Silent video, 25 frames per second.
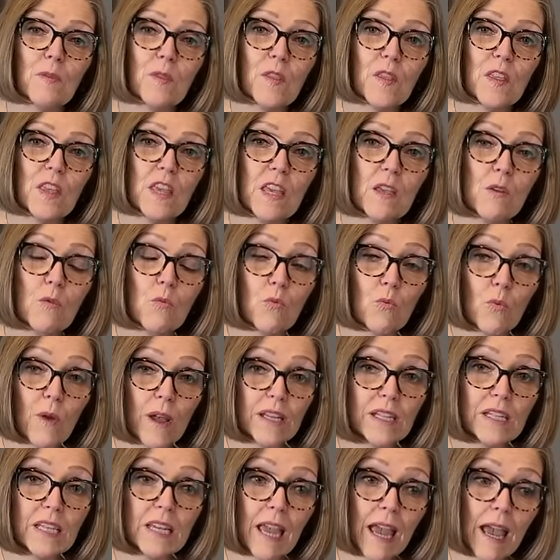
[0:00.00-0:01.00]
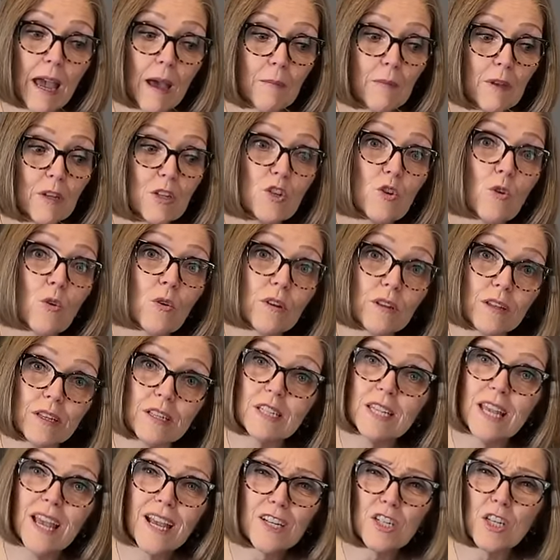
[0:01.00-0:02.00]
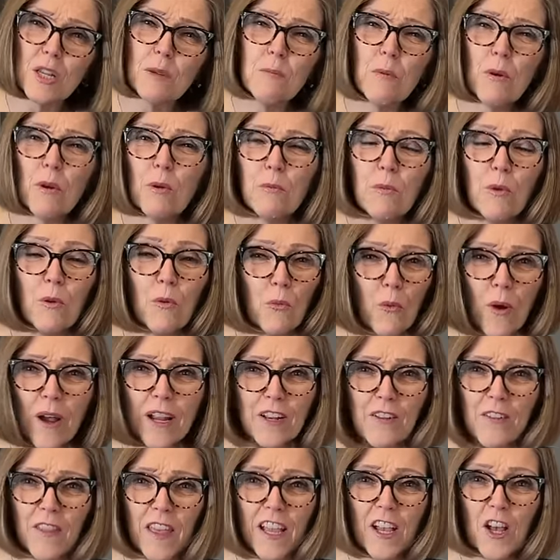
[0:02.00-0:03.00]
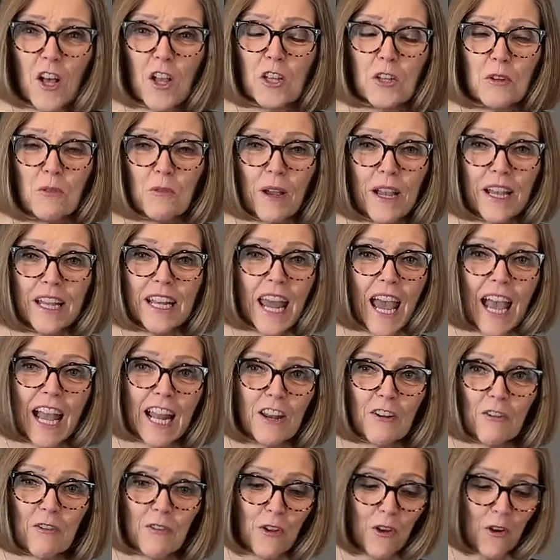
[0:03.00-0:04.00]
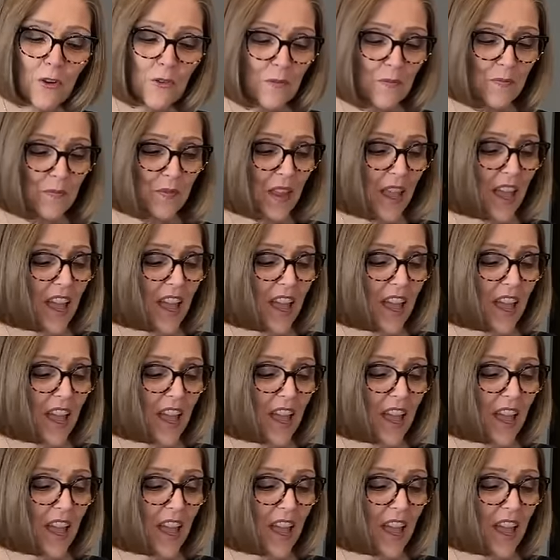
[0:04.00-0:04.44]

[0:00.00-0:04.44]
the red cabbage, or it's actually purple. Why do they call it red? I don't know.